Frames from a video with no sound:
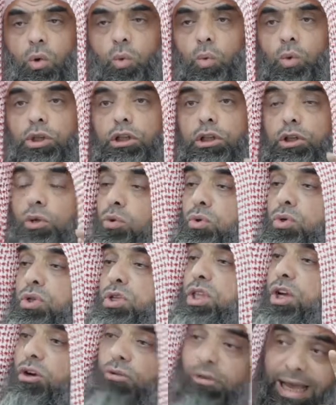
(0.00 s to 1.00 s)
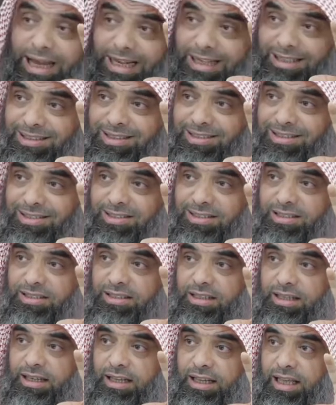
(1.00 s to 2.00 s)
would lose their lights
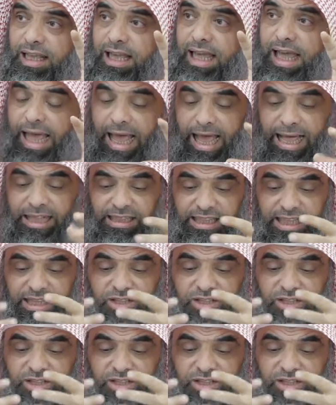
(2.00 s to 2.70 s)
and